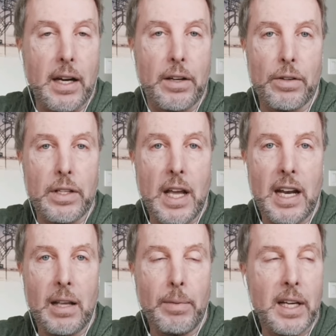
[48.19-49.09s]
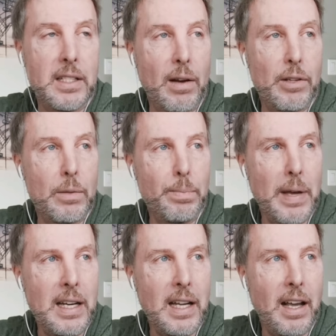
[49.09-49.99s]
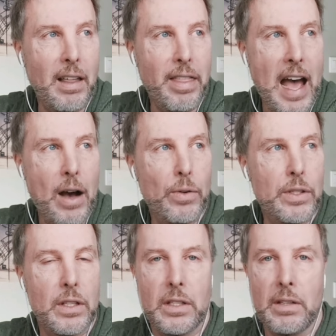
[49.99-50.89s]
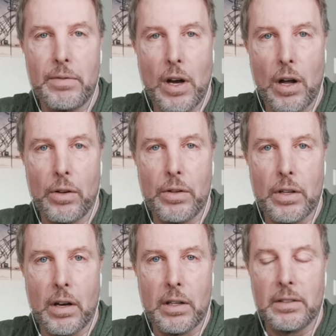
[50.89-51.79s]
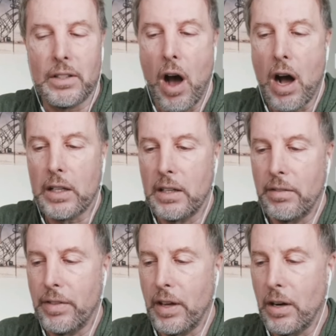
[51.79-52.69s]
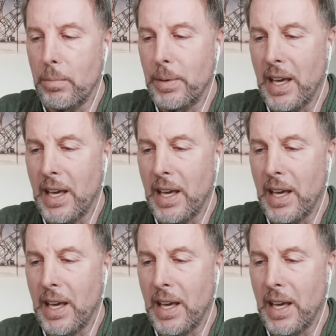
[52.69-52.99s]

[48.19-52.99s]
understanding because I was spending thousands of dollars on cognitive therapy,